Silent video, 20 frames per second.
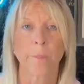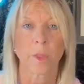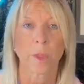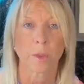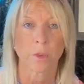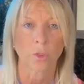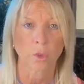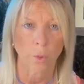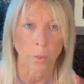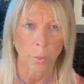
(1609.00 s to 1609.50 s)

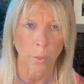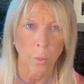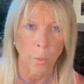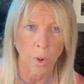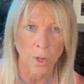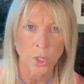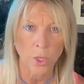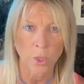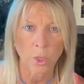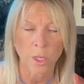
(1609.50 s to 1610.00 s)
So
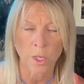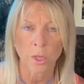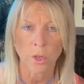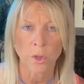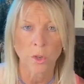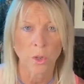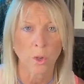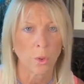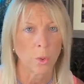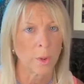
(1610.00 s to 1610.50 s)
what you need to
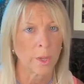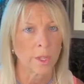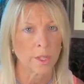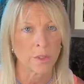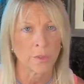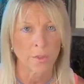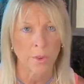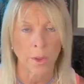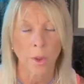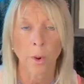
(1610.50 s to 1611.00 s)
do is
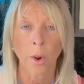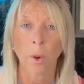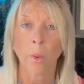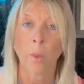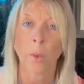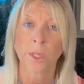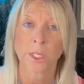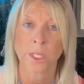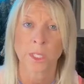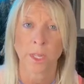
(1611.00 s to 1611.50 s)
figure out
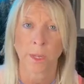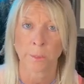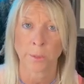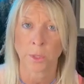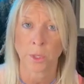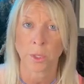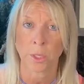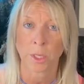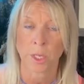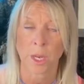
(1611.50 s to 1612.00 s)
what steps
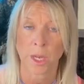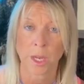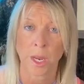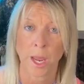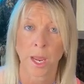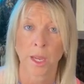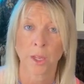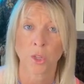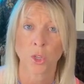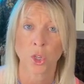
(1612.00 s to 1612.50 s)
you need to
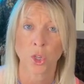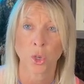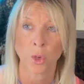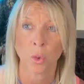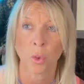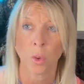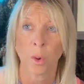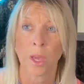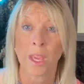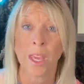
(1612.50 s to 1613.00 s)
take
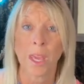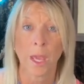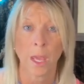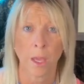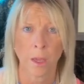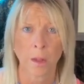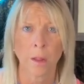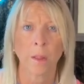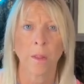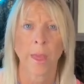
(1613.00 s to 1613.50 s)
to
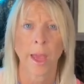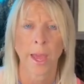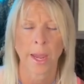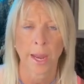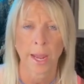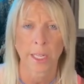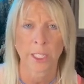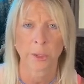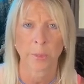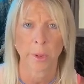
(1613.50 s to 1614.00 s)
heal that
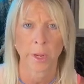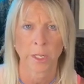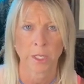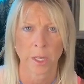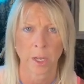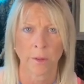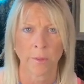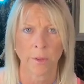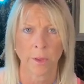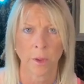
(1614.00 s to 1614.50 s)
aspect
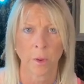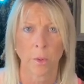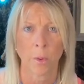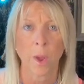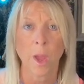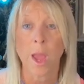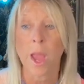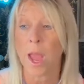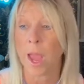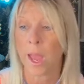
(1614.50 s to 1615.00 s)
of you.
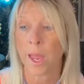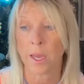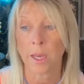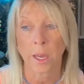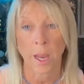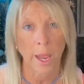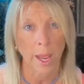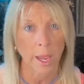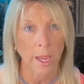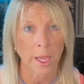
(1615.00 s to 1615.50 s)
And
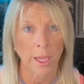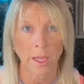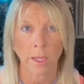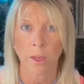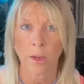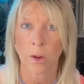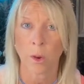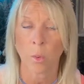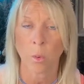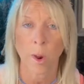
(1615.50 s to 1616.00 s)
hey, you
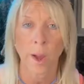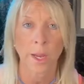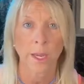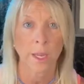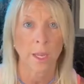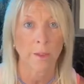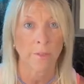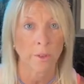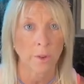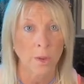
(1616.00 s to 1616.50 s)
know what?
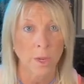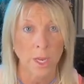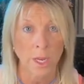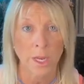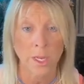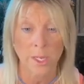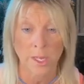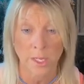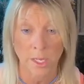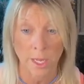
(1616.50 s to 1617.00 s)
If you need
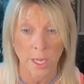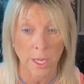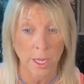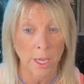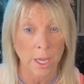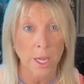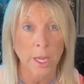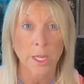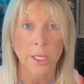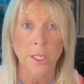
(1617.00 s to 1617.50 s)
to
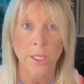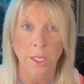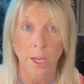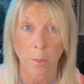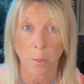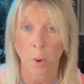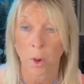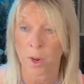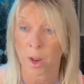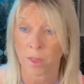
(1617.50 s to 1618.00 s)
see
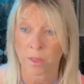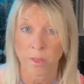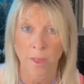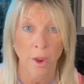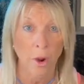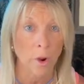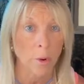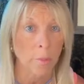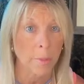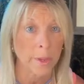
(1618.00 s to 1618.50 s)
someone, a
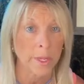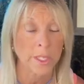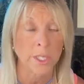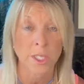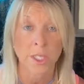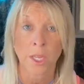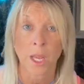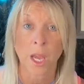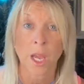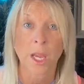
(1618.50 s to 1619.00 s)

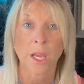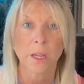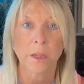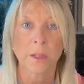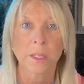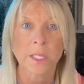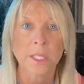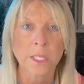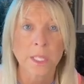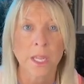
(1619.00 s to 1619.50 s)
therapist,
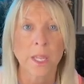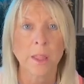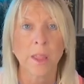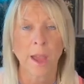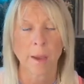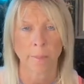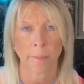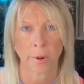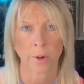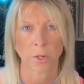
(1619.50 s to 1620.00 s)
see
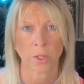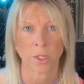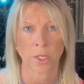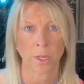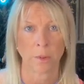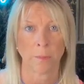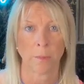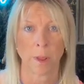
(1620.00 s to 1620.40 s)
that person.